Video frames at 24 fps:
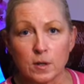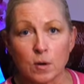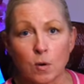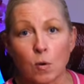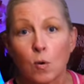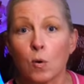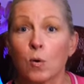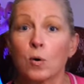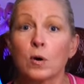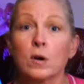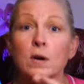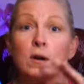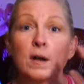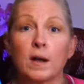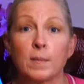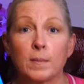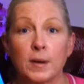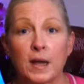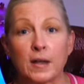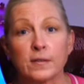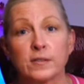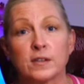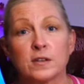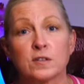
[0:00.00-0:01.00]
or
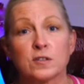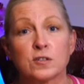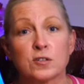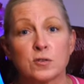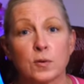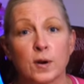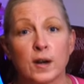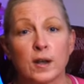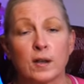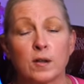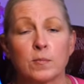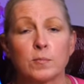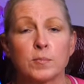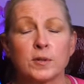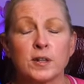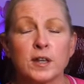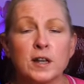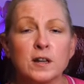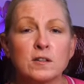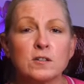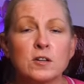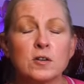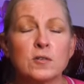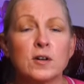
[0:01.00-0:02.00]
about this trail,
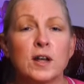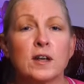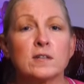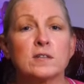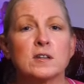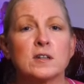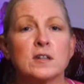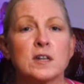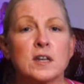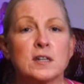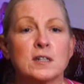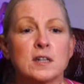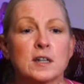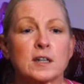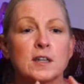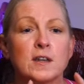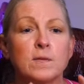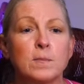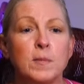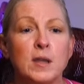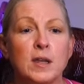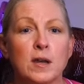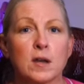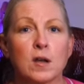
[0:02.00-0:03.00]
please don't hesitate to
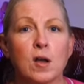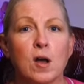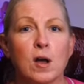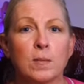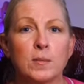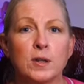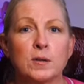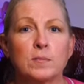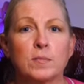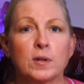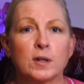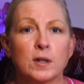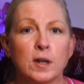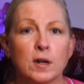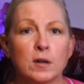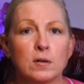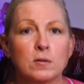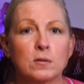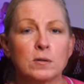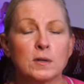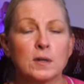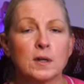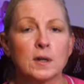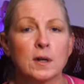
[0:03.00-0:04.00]
leave me a comment
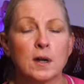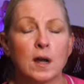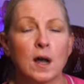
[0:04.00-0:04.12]
below.